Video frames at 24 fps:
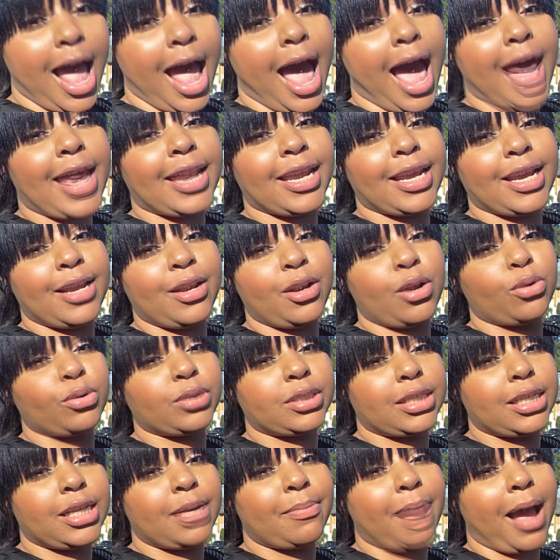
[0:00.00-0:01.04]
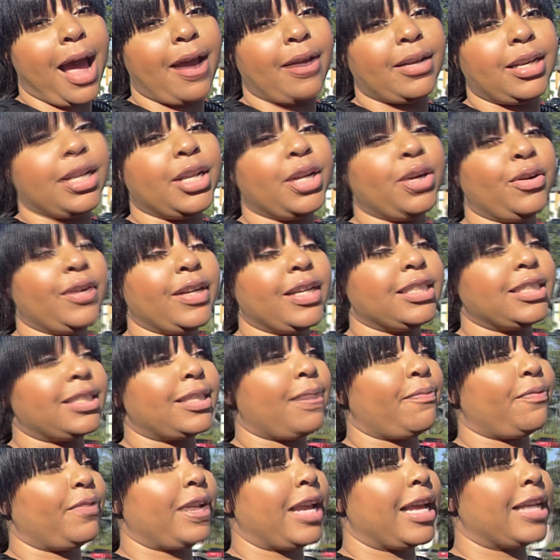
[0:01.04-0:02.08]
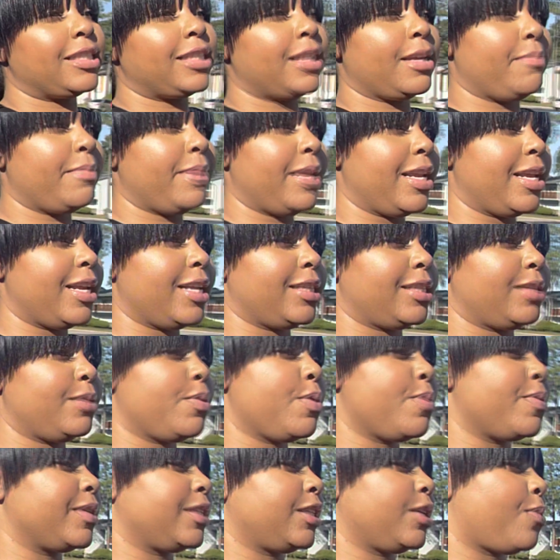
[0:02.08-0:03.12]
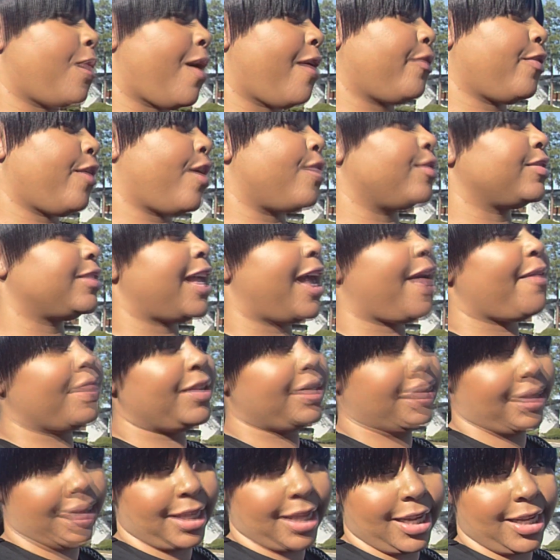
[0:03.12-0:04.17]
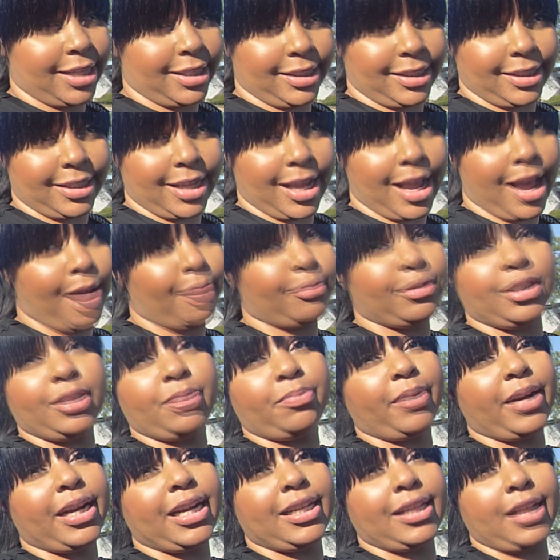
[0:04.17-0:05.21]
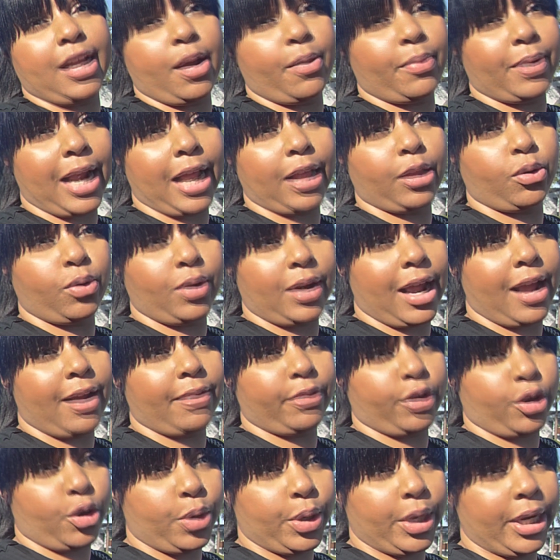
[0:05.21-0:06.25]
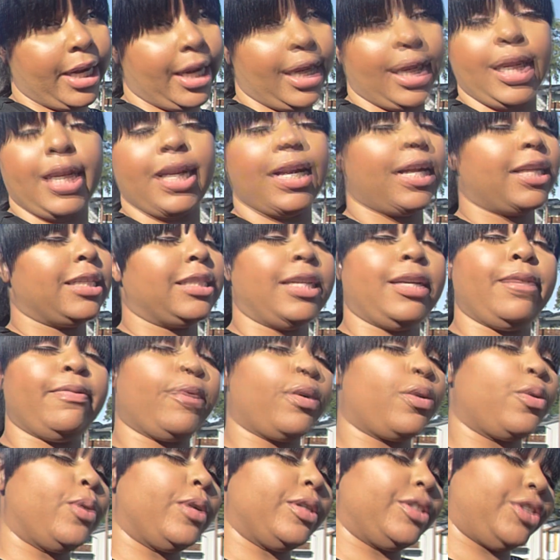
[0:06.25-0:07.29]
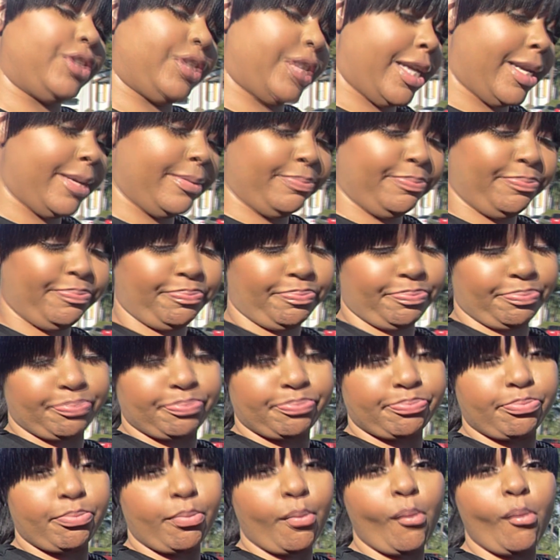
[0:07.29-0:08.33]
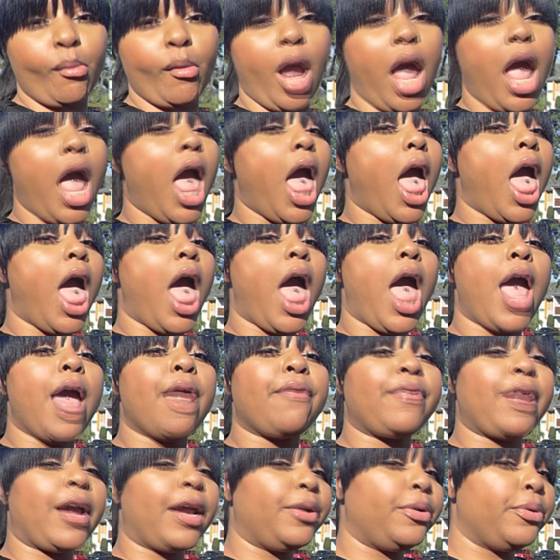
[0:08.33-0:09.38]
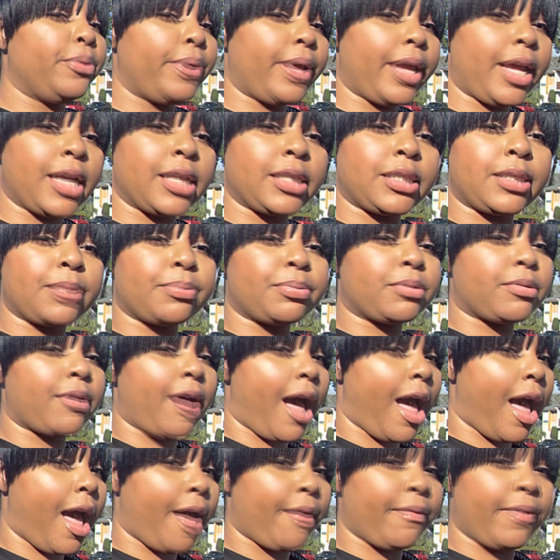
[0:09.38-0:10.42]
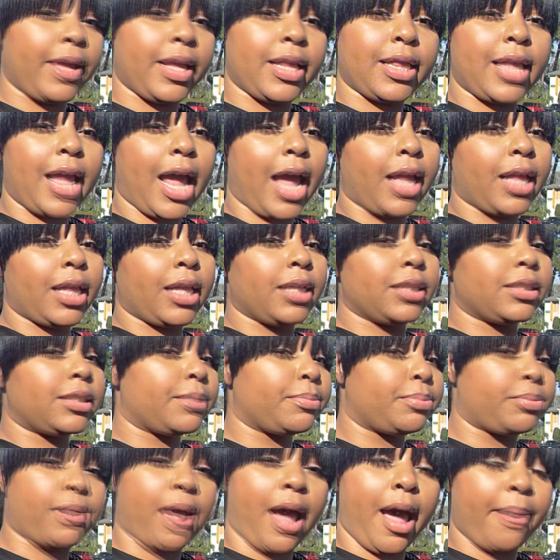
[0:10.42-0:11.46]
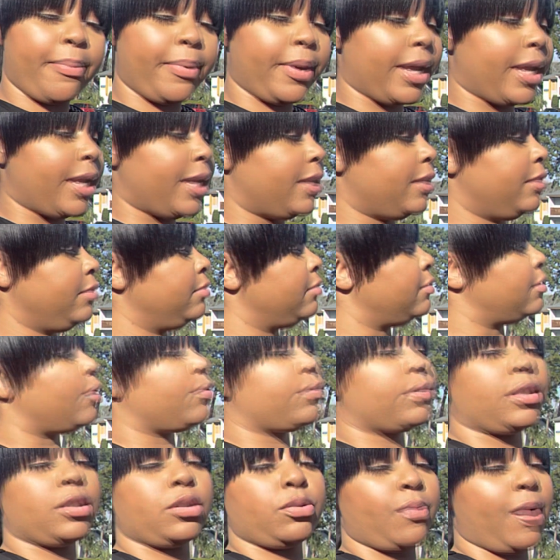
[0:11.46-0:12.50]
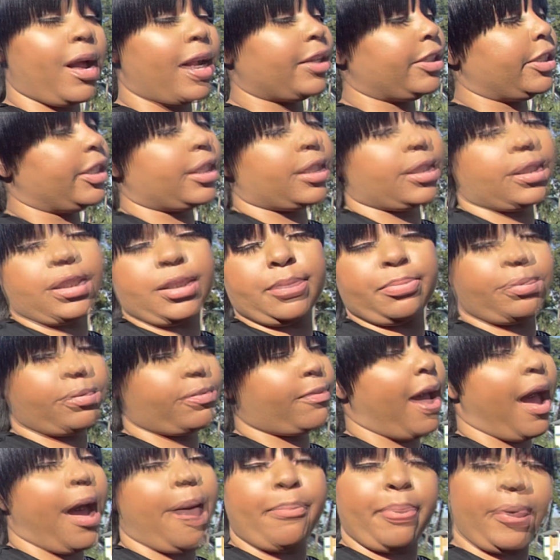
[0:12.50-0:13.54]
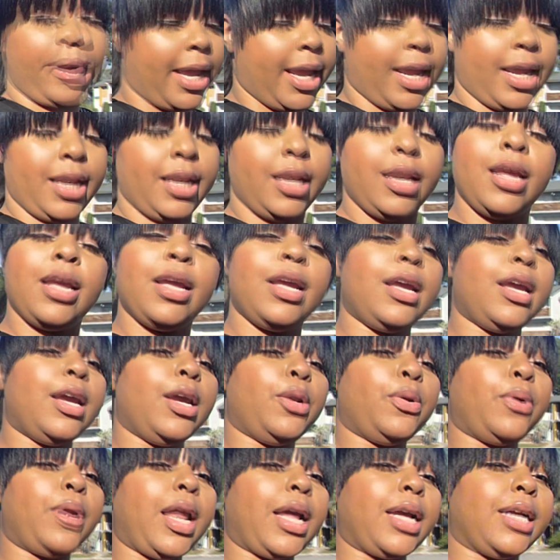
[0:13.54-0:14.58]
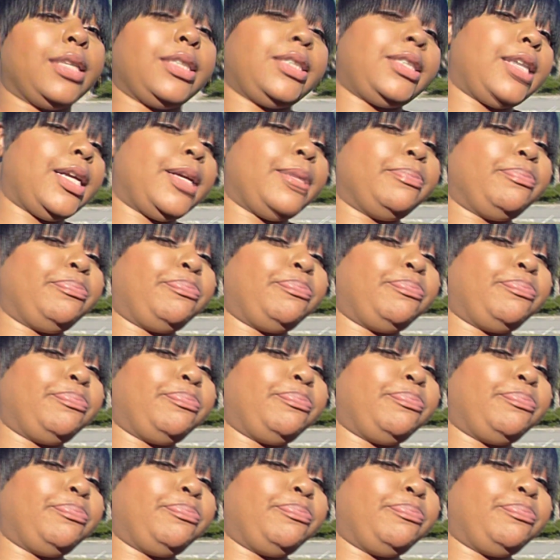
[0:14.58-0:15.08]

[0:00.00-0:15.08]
I didn't get no sleep. I literally slept for like 10 minutes. We went to the Waffle House after six. I'm just breaking down what I thought I recorded and I didn't record shit. If y'all new here, subscribe, hit that subscribe button. Don't just watch the subscribe button and all that good shit.